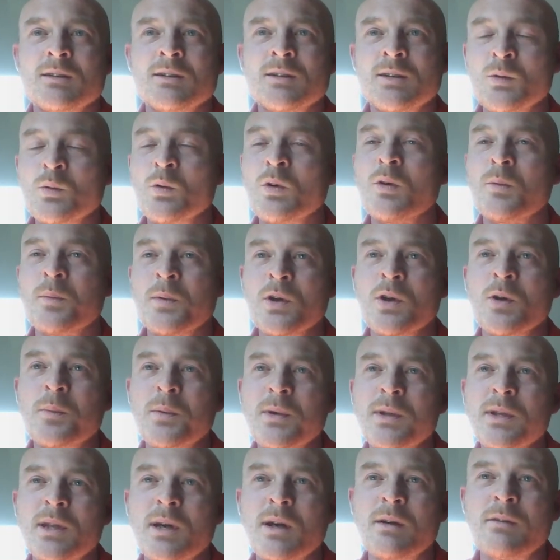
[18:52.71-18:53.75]
to open
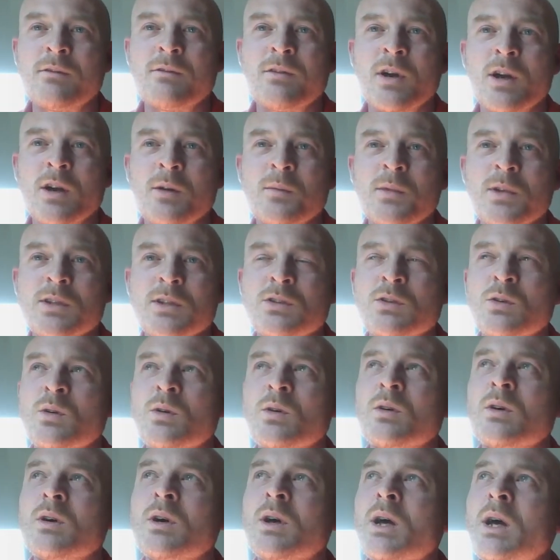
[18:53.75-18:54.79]
up in that environment.
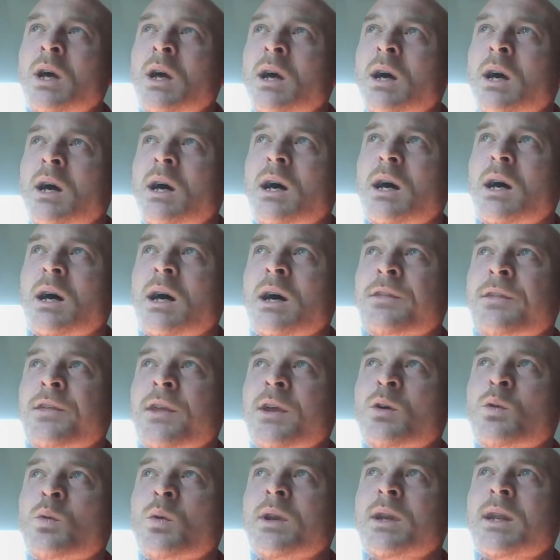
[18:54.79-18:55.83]
So I
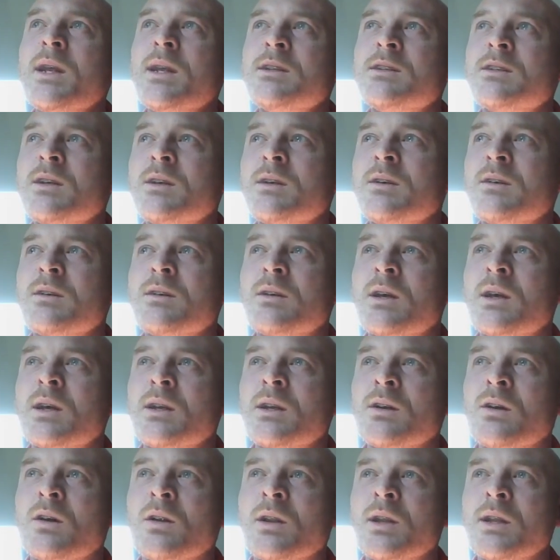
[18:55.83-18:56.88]
think we need to
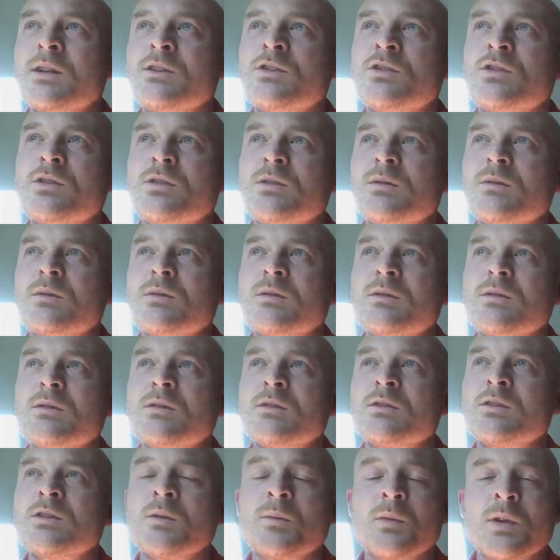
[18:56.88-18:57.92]
acknowledge
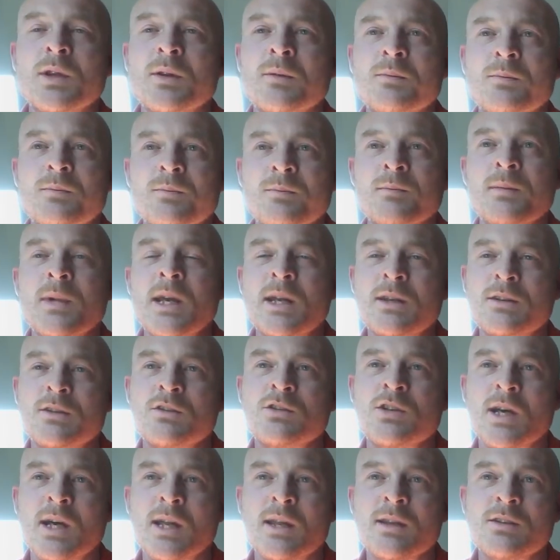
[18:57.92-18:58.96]
some of the major
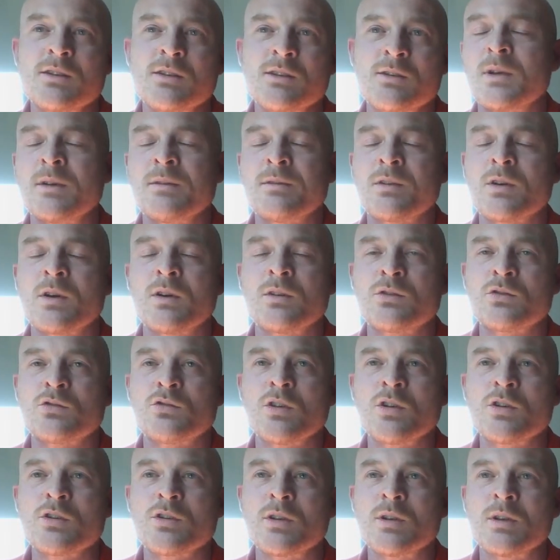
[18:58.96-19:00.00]
challenges of
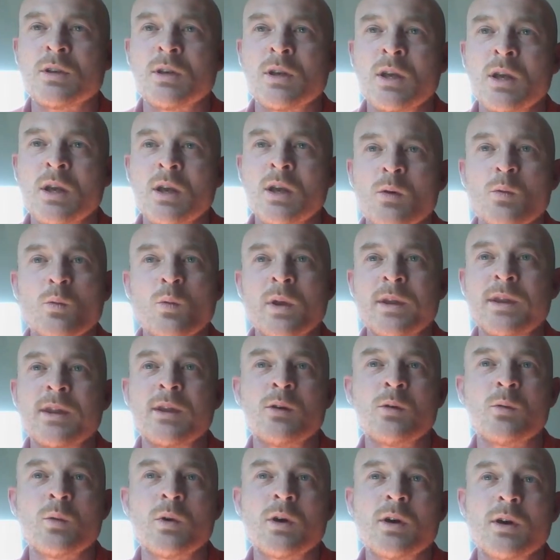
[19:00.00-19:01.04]
construction, whether
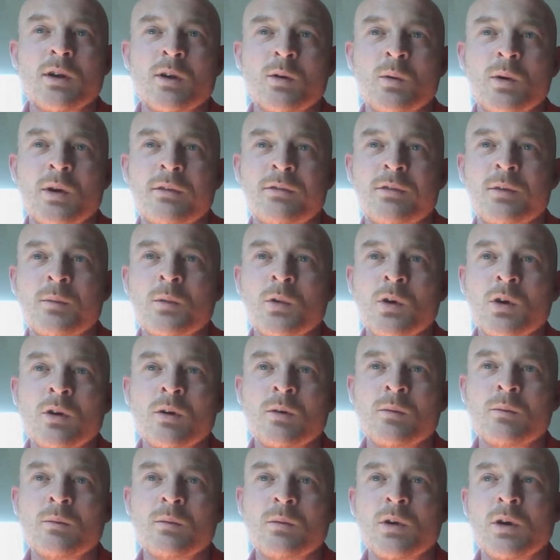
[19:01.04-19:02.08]
you work away from
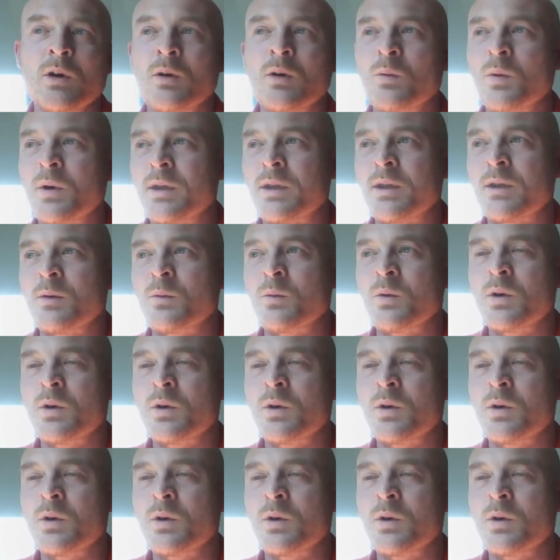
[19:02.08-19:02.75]
home or whether you